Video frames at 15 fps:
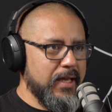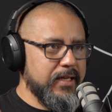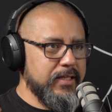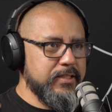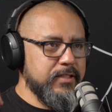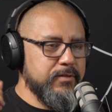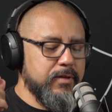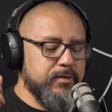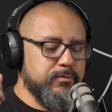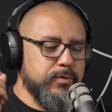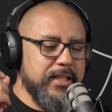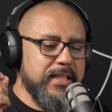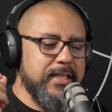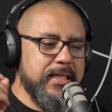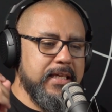it's
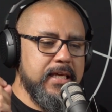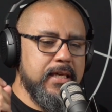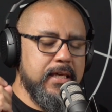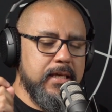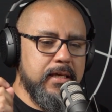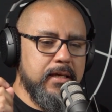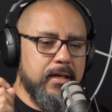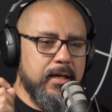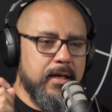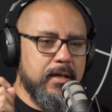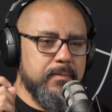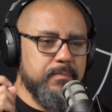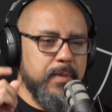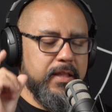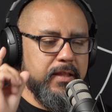really key,
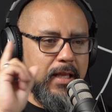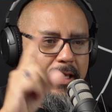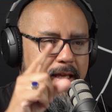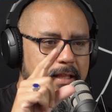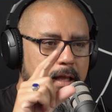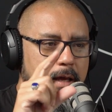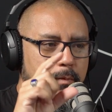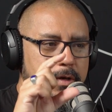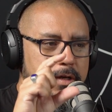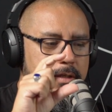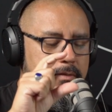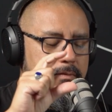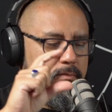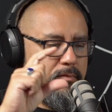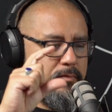and I want
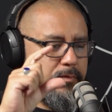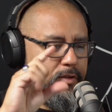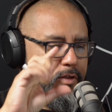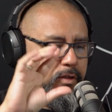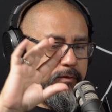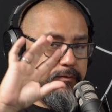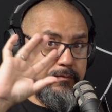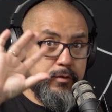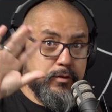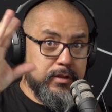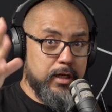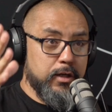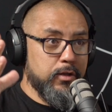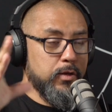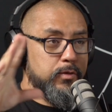to sort of to
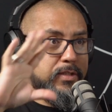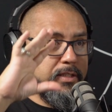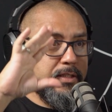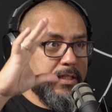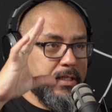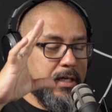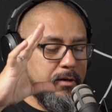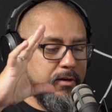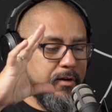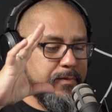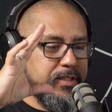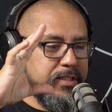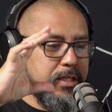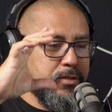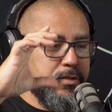start closing our
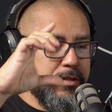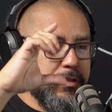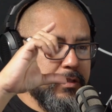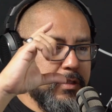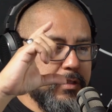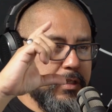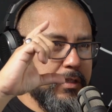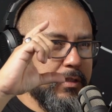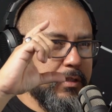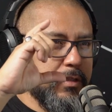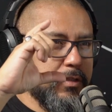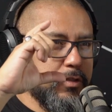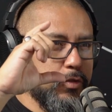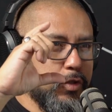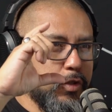conversation is that
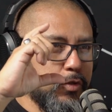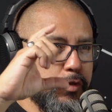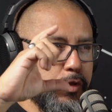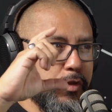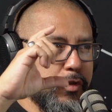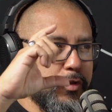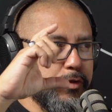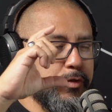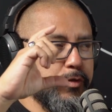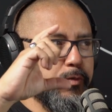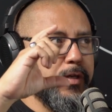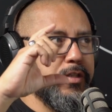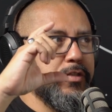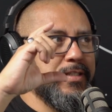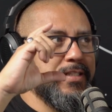to go through
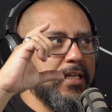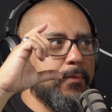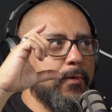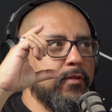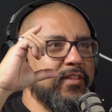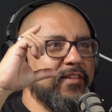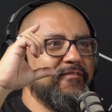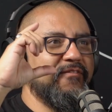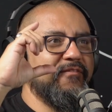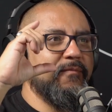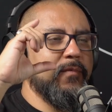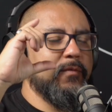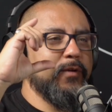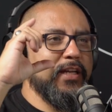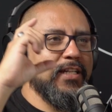what you said about the
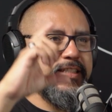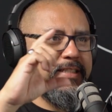real